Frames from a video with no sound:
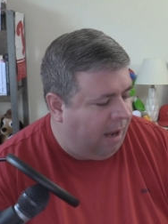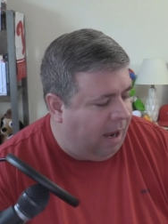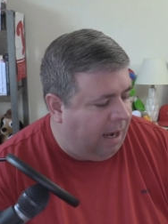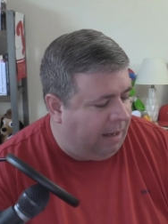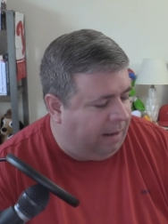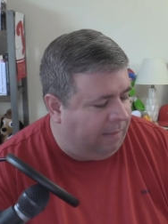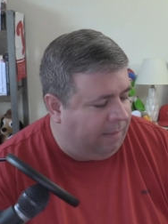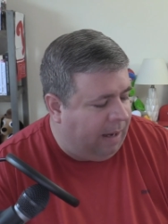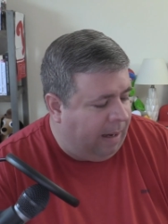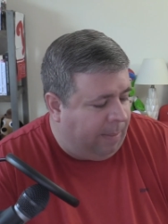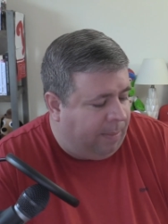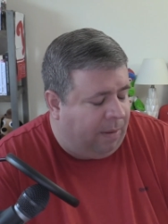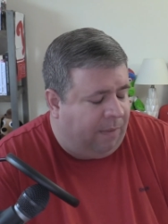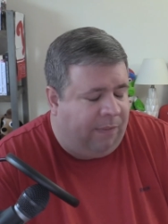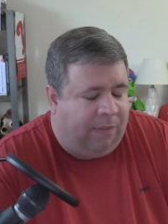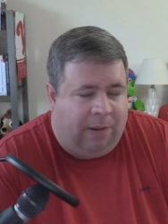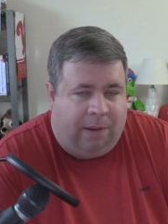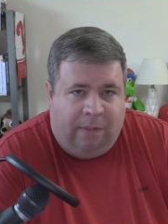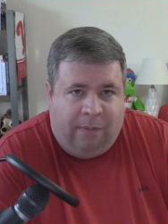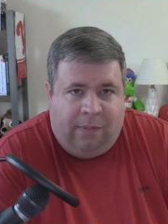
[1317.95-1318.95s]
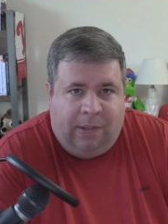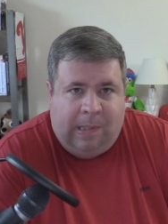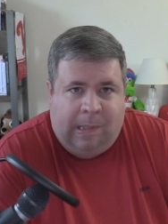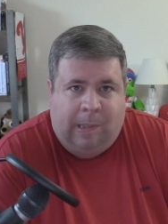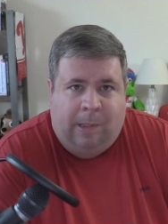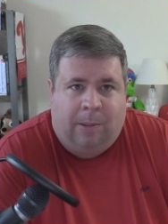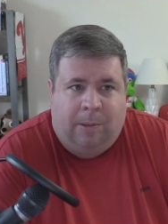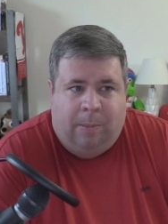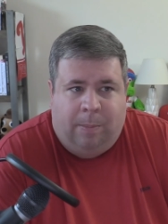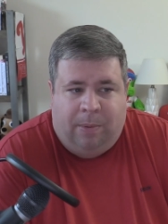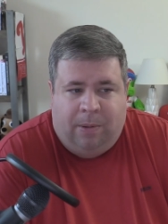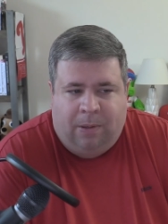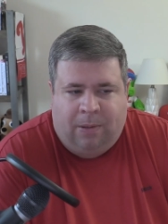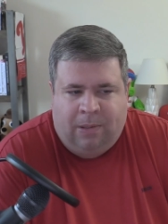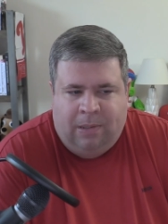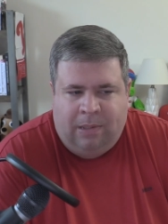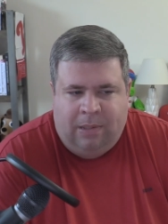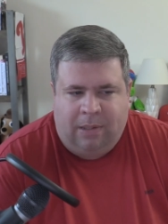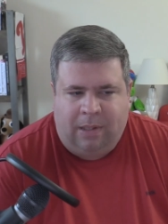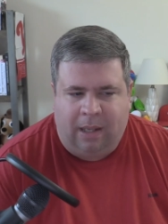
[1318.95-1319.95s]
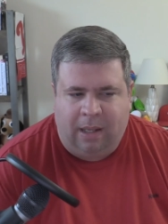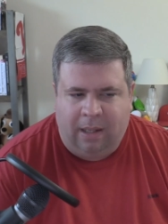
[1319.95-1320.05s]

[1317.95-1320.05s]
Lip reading: I prefer physical books.